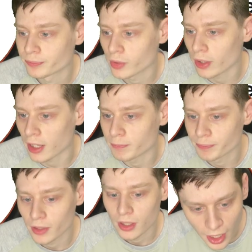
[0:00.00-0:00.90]
Okay,
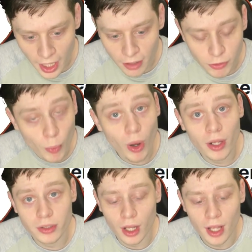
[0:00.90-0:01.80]
and if you
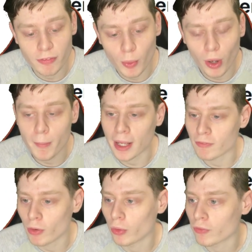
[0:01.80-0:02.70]
want to make a
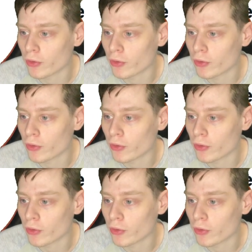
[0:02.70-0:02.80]
folder, for